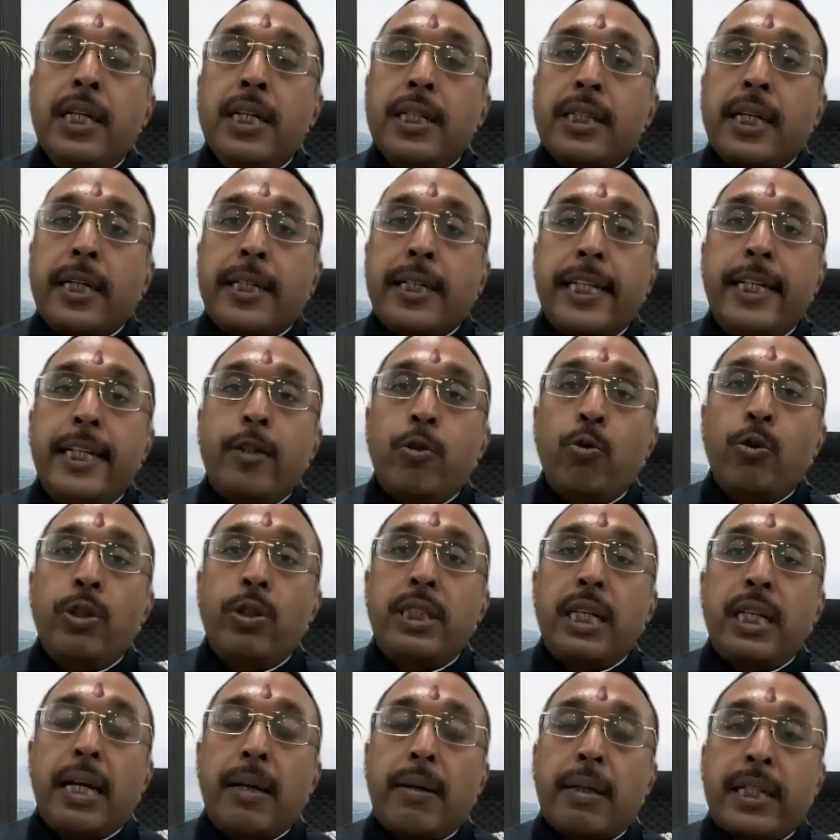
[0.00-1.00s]
The T2
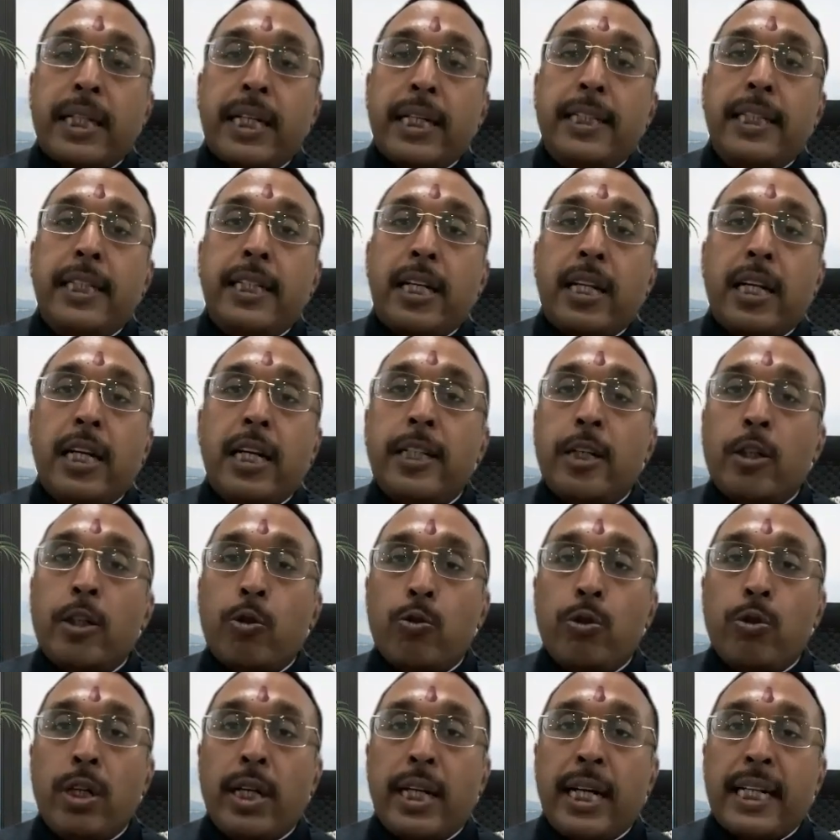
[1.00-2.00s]
is a credit related
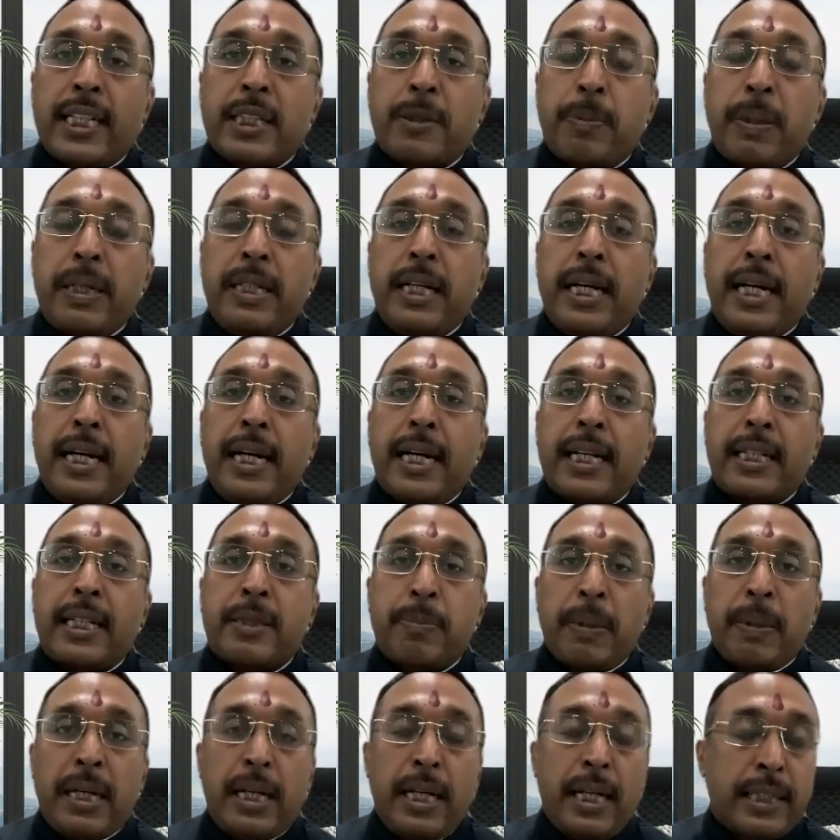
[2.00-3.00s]
to your
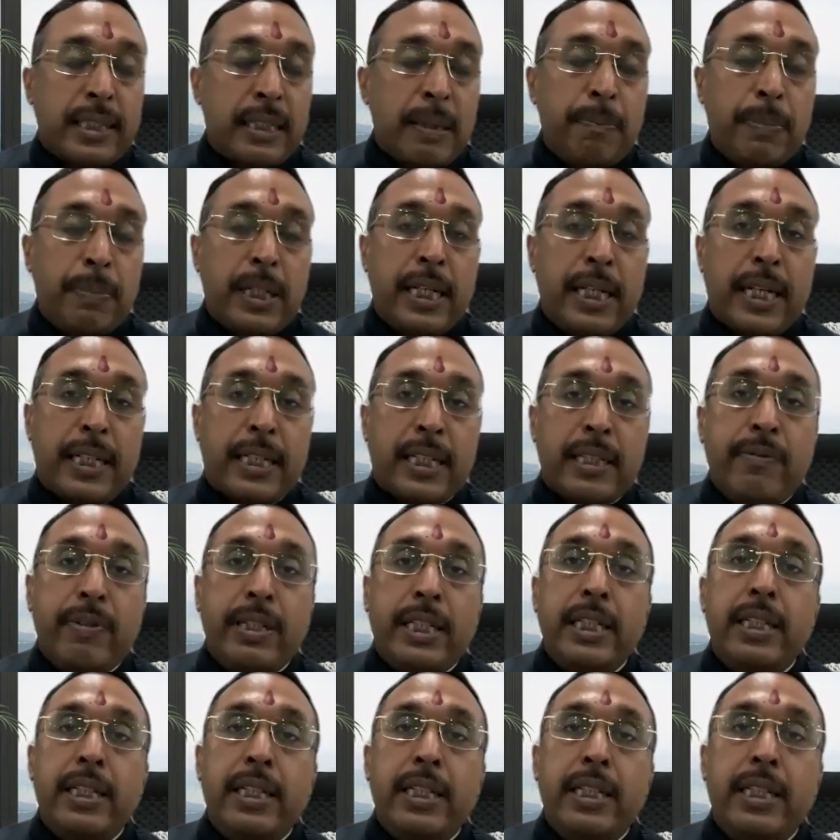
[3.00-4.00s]
exempted
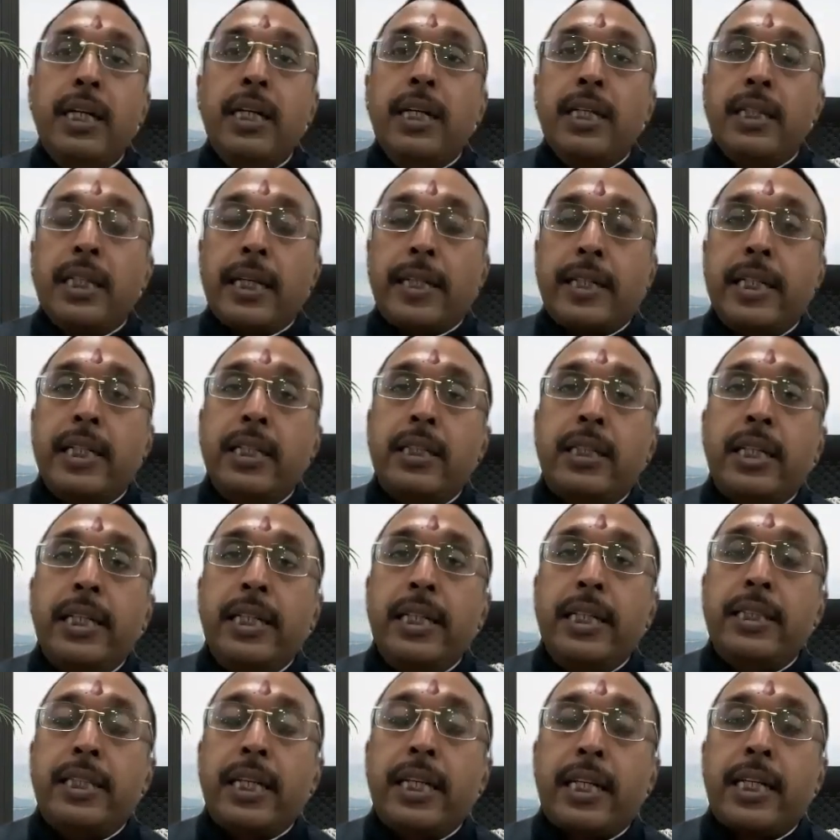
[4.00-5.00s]
activity. The T3
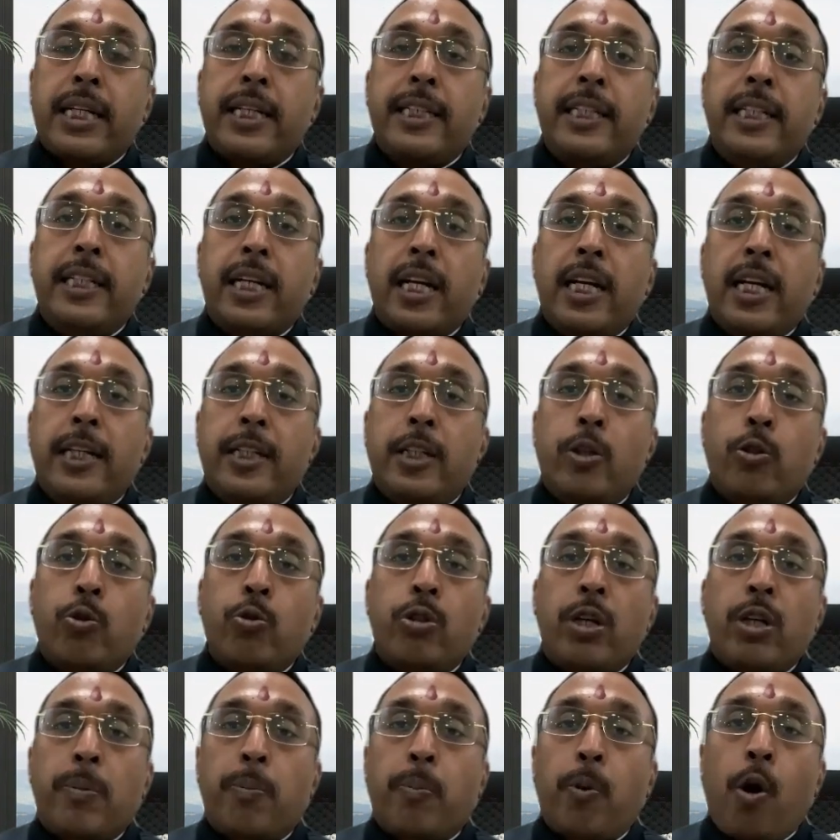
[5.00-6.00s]
is the credit related
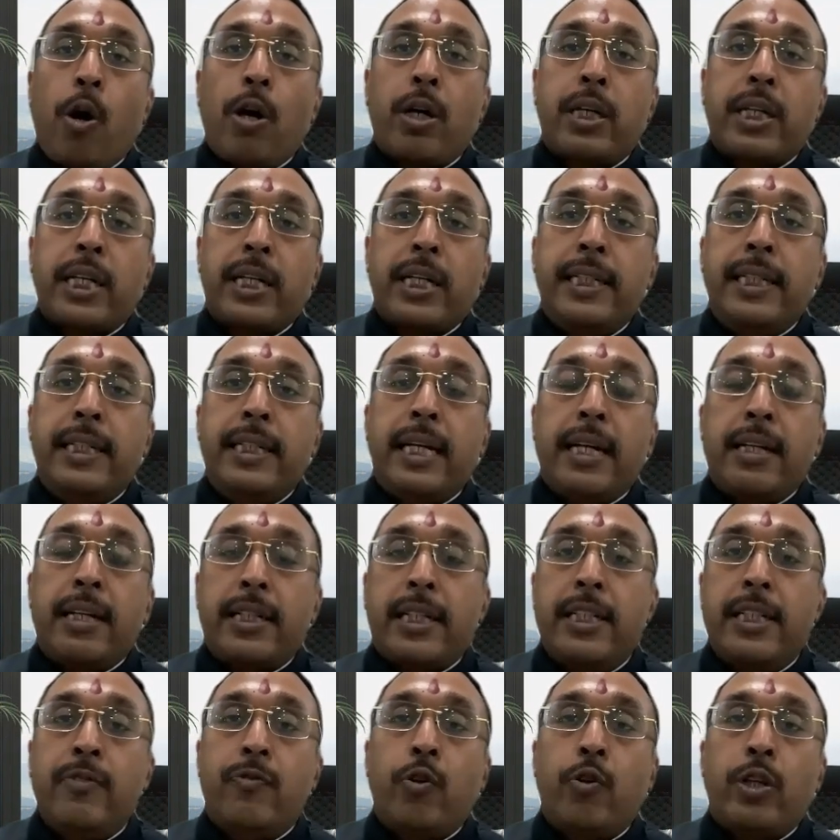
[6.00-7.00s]
to your block credit,
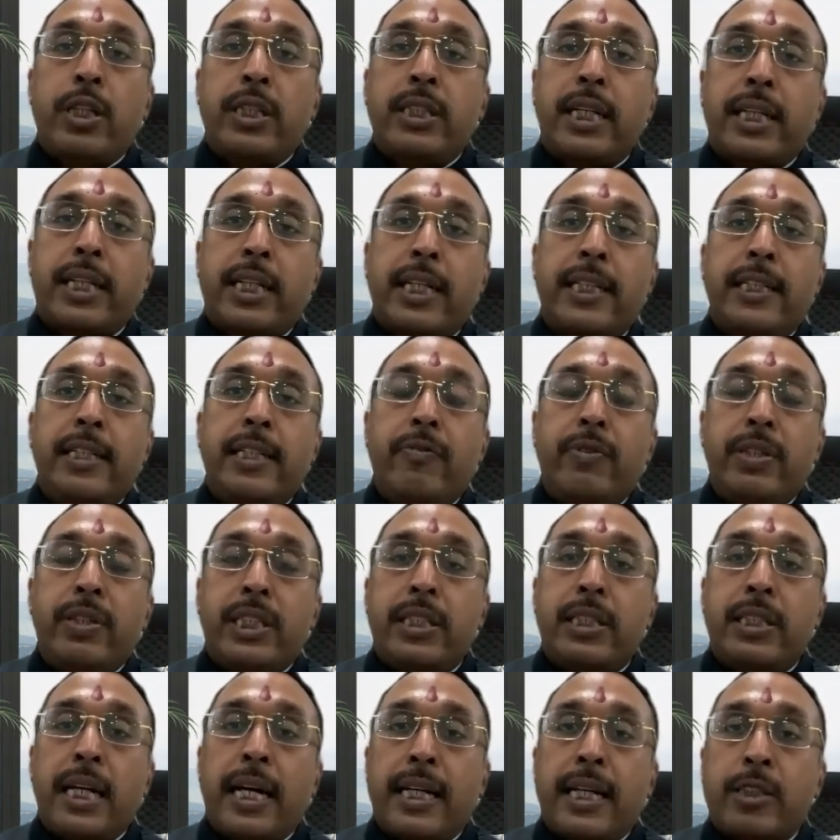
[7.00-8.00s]
and T4 is the credit
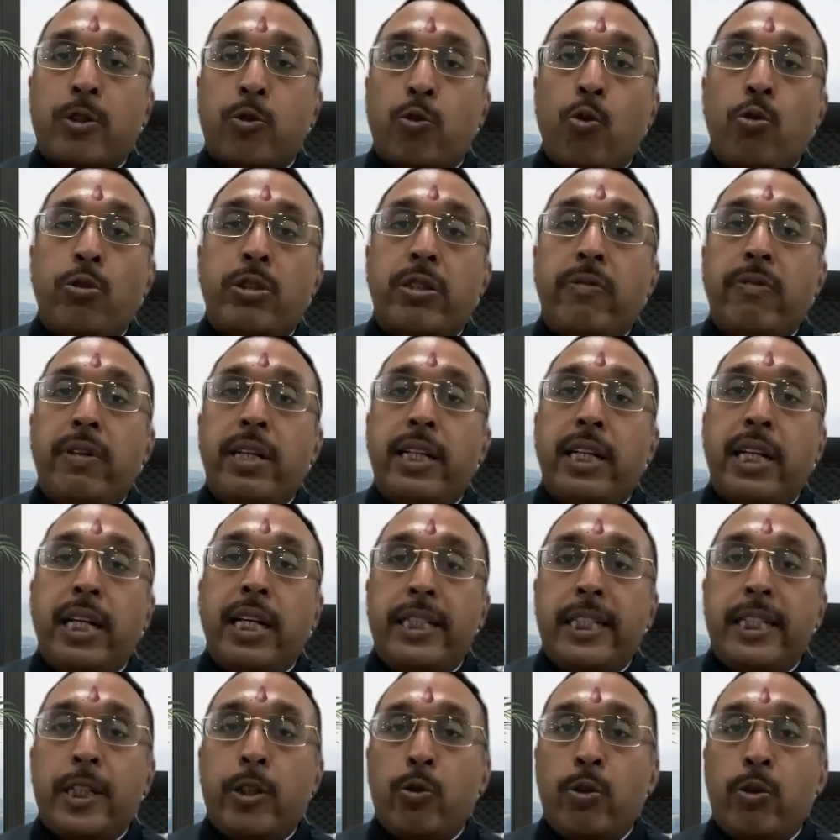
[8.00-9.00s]
which is exclusively
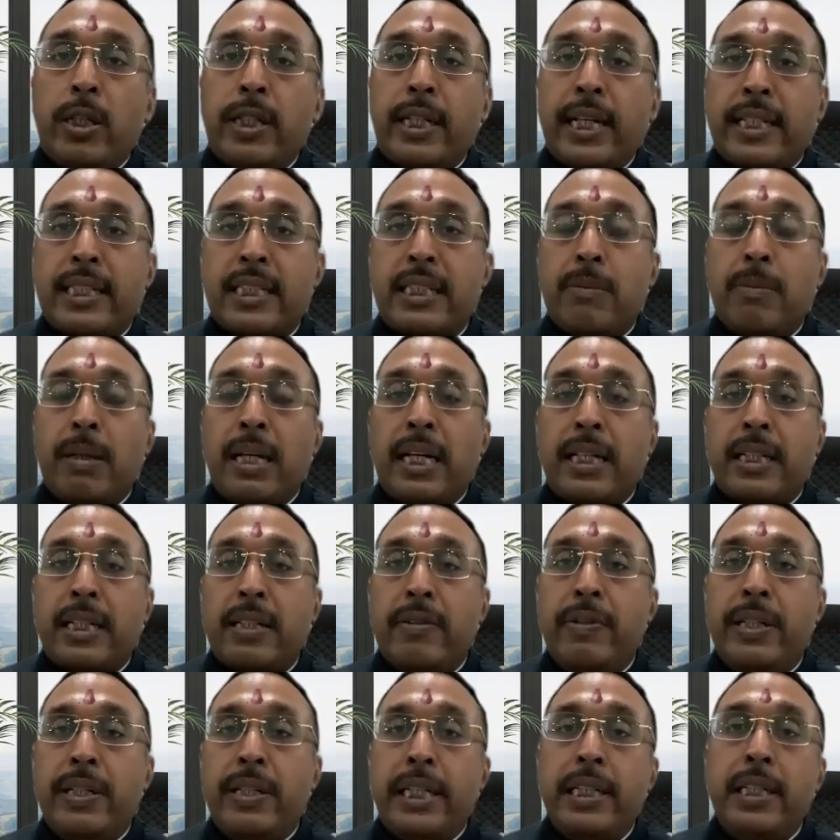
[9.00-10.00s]
related to your taxable
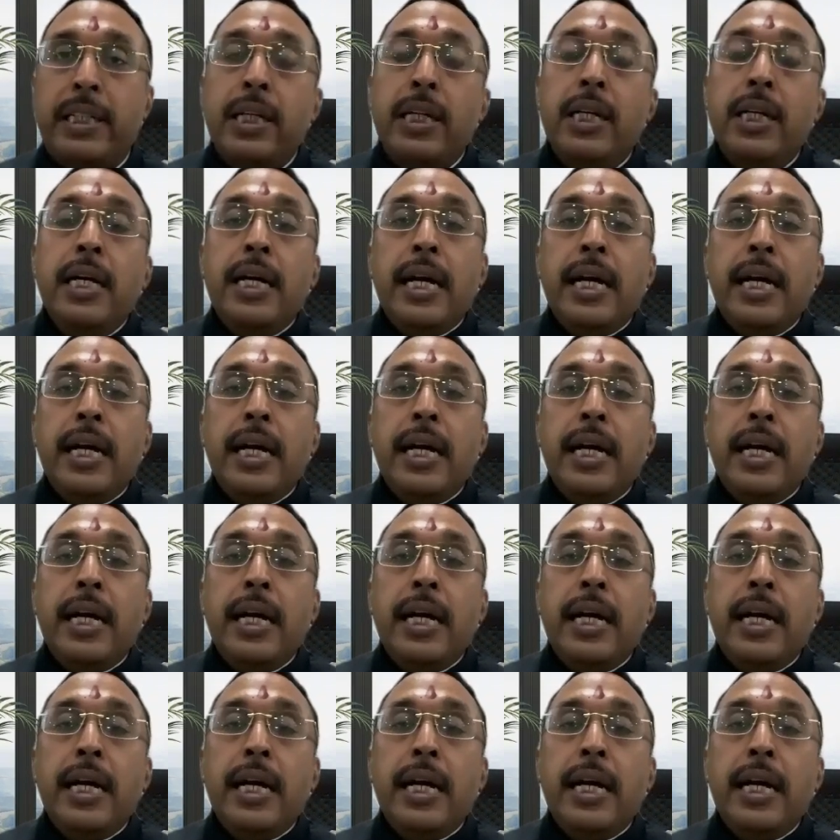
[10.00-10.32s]
activity.